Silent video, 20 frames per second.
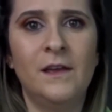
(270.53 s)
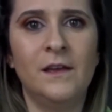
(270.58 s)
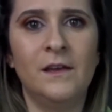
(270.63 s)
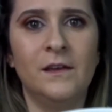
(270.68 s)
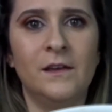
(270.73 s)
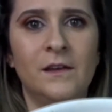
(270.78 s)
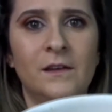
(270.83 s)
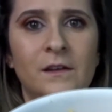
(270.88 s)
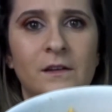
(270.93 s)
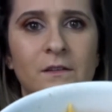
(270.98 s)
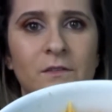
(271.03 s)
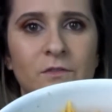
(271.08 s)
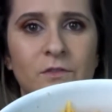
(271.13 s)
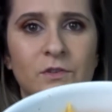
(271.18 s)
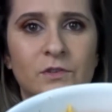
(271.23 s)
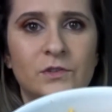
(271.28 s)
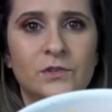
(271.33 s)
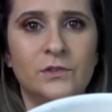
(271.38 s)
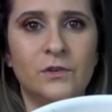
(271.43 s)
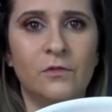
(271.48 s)
And it
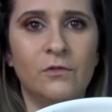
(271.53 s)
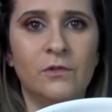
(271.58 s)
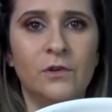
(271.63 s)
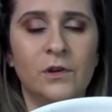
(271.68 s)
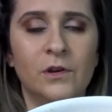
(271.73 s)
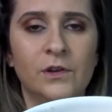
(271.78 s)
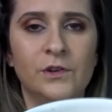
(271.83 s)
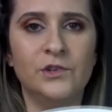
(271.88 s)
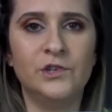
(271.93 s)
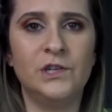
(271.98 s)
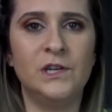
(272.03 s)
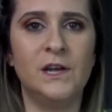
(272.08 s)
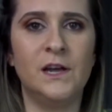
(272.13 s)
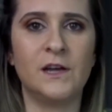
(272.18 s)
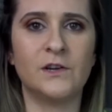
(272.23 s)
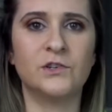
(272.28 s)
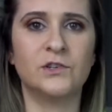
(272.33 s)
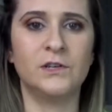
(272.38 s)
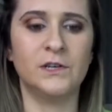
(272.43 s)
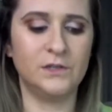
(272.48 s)
looks so good. She
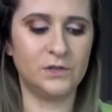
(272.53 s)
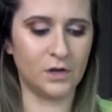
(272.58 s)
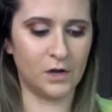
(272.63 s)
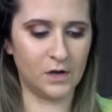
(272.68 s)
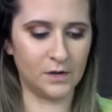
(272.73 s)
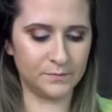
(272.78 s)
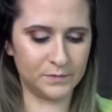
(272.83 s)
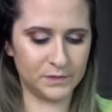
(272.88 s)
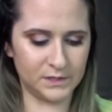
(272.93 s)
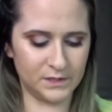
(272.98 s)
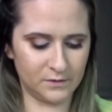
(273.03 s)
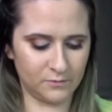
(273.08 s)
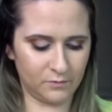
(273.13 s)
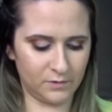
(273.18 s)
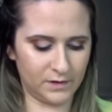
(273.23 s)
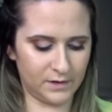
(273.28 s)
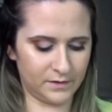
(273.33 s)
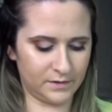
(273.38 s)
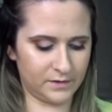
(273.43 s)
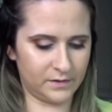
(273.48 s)
actually tops it
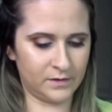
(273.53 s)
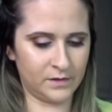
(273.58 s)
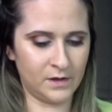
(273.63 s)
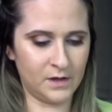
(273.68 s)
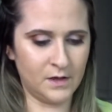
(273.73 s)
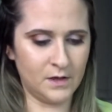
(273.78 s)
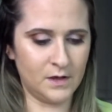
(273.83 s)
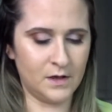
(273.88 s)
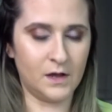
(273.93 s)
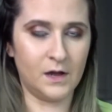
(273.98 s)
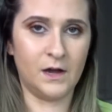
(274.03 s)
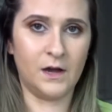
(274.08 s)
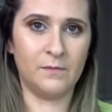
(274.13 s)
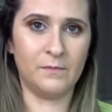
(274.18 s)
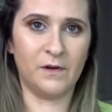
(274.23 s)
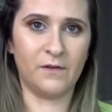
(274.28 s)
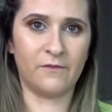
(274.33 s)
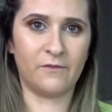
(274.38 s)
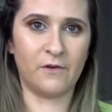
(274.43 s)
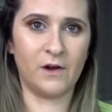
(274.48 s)
with
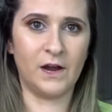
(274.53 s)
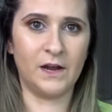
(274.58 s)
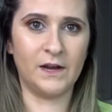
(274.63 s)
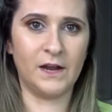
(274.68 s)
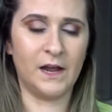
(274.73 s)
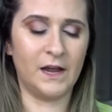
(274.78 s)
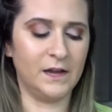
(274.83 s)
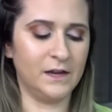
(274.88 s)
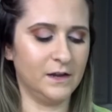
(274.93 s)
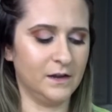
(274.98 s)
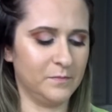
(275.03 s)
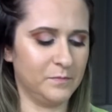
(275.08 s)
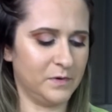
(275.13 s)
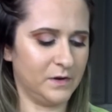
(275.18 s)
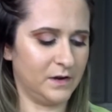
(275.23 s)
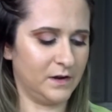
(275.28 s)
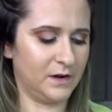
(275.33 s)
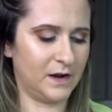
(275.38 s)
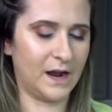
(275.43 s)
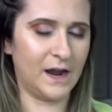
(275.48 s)
a fried egg,
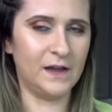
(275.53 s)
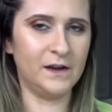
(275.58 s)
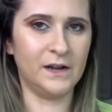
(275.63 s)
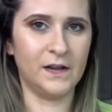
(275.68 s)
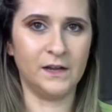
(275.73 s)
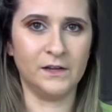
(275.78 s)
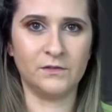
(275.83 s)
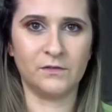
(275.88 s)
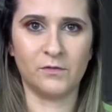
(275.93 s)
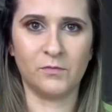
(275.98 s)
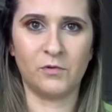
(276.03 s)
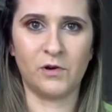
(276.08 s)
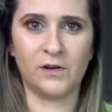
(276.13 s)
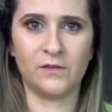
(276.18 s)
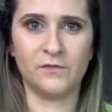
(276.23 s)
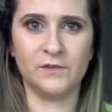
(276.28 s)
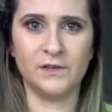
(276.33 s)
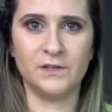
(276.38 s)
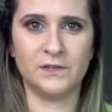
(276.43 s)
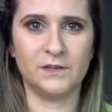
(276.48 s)
but I had eggs for
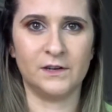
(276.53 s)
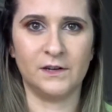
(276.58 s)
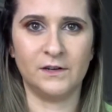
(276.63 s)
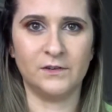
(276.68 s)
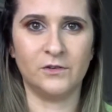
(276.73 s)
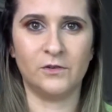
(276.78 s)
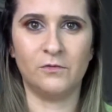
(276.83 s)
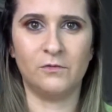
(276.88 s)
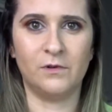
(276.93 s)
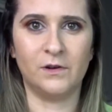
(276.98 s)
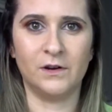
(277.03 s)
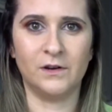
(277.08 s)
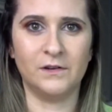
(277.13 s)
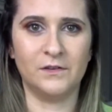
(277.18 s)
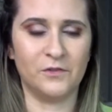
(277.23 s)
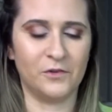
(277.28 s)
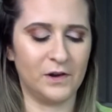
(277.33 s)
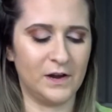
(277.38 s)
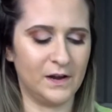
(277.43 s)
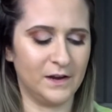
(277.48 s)
breakfast and I don't want
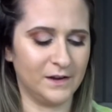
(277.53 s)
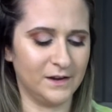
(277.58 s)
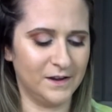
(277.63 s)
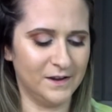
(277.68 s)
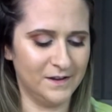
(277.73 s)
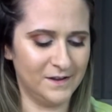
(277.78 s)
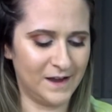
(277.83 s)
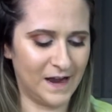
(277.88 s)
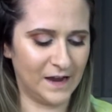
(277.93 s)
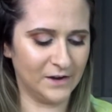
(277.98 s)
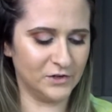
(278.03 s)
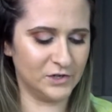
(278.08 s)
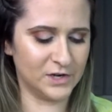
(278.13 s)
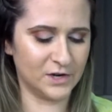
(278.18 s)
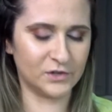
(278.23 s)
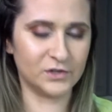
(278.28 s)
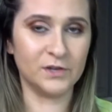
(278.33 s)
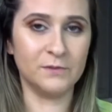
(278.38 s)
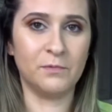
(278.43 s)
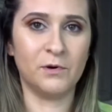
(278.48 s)
another egg. And she
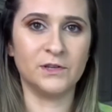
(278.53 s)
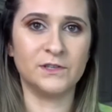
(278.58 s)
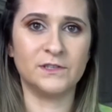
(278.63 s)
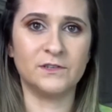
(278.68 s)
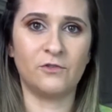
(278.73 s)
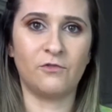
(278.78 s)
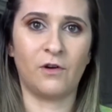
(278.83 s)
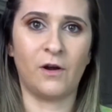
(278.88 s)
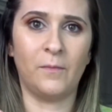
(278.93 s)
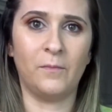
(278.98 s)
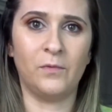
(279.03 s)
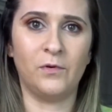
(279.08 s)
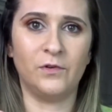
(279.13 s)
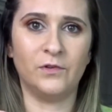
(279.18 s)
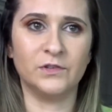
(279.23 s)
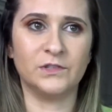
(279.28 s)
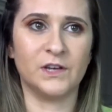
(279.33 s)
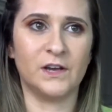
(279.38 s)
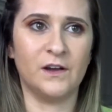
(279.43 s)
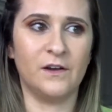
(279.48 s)
actually puts
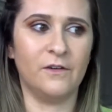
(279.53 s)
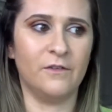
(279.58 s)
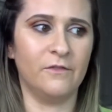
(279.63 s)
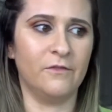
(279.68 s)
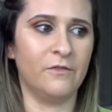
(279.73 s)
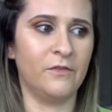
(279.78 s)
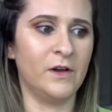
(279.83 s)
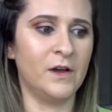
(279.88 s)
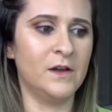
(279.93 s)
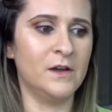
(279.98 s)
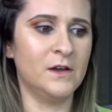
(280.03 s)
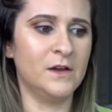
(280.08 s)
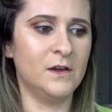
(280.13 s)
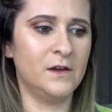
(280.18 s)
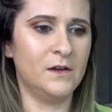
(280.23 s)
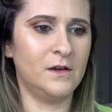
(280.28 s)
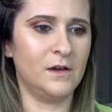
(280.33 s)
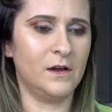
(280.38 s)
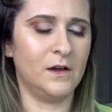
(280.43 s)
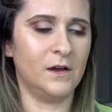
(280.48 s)
crumbles of
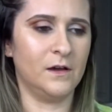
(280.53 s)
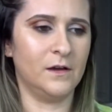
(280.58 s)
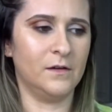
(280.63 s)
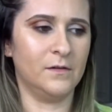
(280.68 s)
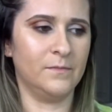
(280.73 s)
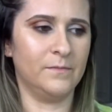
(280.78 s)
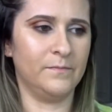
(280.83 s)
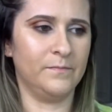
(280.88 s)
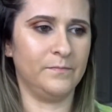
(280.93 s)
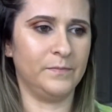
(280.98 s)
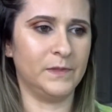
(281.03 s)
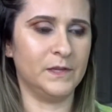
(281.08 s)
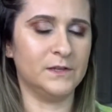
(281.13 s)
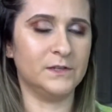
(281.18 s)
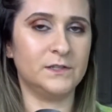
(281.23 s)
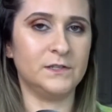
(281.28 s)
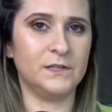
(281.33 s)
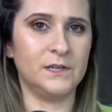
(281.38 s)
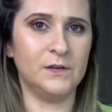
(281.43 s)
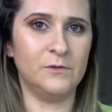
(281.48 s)

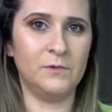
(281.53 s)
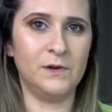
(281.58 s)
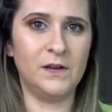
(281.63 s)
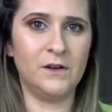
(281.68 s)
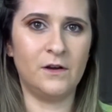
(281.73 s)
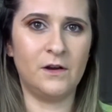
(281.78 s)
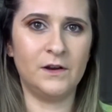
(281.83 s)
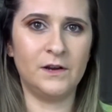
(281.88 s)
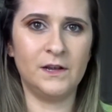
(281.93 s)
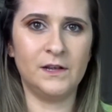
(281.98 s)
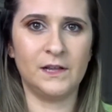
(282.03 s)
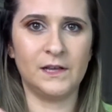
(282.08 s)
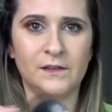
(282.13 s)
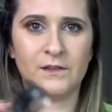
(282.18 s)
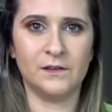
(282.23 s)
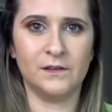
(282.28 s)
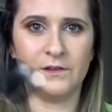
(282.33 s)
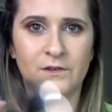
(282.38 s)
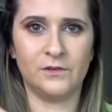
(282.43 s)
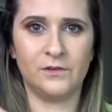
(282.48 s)
seaweed on it, like
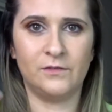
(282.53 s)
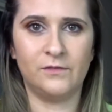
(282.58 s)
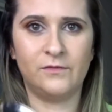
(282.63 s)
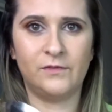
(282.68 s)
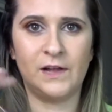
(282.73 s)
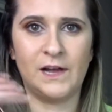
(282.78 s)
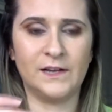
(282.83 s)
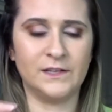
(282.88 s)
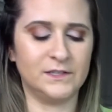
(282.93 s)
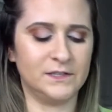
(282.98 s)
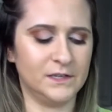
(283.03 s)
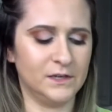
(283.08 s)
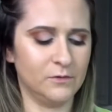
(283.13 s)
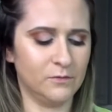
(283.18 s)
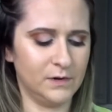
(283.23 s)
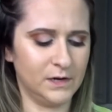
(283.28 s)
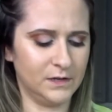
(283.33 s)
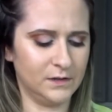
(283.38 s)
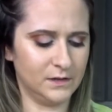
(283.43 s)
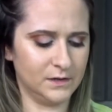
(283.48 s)
the little flat
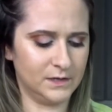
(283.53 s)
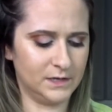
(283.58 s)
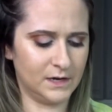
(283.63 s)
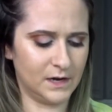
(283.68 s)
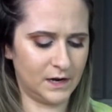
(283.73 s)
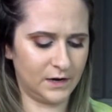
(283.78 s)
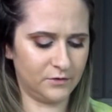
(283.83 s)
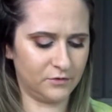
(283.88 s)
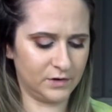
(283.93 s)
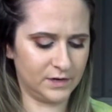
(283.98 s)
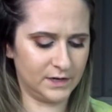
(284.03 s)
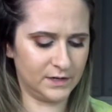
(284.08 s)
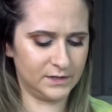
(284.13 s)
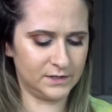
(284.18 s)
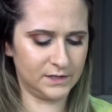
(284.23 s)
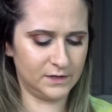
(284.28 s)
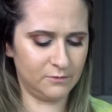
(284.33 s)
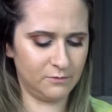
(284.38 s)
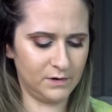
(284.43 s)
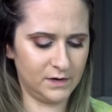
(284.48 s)
seaweed, the dehydrated
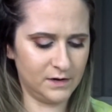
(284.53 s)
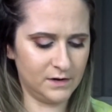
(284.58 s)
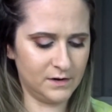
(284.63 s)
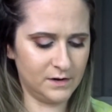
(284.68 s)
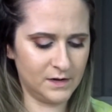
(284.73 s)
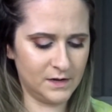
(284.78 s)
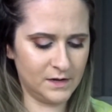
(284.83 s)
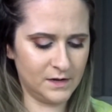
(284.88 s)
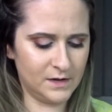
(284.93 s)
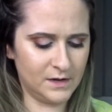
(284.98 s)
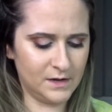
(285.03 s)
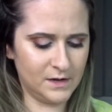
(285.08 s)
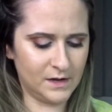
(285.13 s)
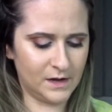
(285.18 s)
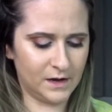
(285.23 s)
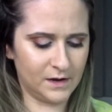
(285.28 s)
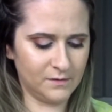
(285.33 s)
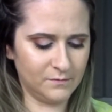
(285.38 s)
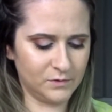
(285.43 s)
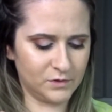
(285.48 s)
seaweed.
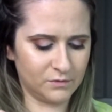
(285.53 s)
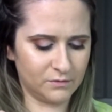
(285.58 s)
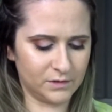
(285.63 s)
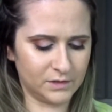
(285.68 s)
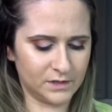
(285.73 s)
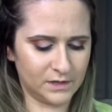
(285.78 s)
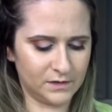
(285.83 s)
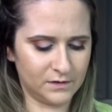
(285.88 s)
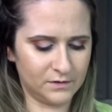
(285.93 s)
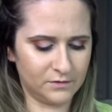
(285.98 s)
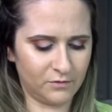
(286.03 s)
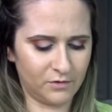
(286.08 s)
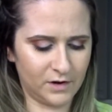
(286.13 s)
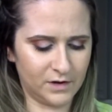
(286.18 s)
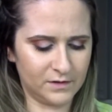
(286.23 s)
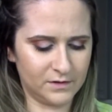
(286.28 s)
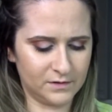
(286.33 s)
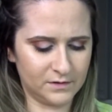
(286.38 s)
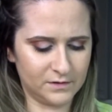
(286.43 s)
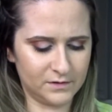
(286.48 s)
I am so excited to
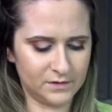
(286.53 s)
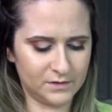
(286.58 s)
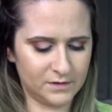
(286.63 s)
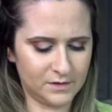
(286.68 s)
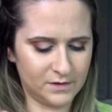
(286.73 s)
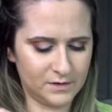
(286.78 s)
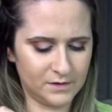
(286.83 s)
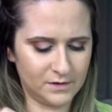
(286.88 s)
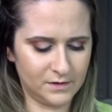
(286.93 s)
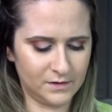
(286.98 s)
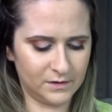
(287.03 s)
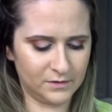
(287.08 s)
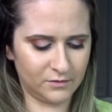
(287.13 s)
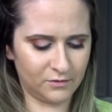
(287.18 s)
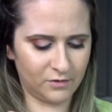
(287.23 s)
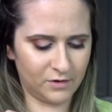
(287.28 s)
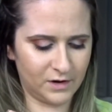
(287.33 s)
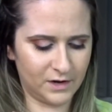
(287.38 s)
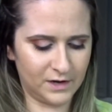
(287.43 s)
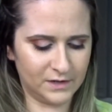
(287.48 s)
try this. Let's
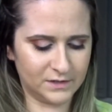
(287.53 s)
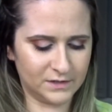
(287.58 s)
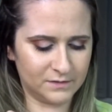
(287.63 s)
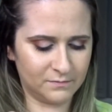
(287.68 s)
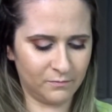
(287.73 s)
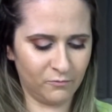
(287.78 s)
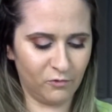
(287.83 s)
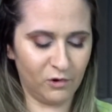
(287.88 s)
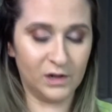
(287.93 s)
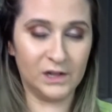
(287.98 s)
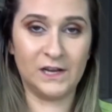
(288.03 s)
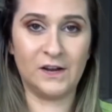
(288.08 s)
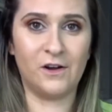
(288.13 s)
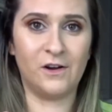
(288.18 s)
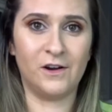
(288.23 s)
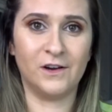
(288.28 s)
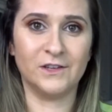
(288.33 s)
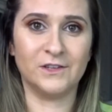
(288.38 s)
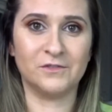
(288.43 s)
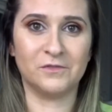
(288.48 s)
try. It's really
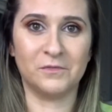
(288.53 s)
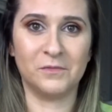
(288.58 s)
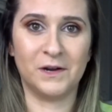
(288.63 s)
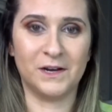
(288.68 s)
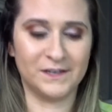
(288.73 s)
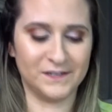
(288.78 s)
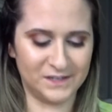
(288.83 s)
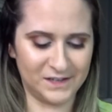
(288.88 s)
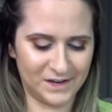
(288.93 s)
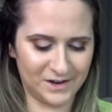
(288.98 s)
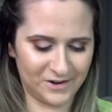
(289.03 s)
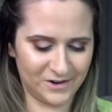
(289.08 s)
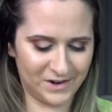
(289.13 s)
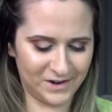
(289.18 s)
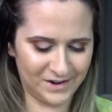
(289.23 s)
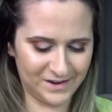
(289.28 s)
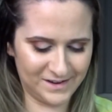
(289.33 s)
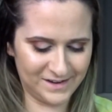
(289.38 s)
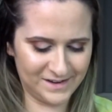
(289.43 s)
hot, so I'm kind of scared.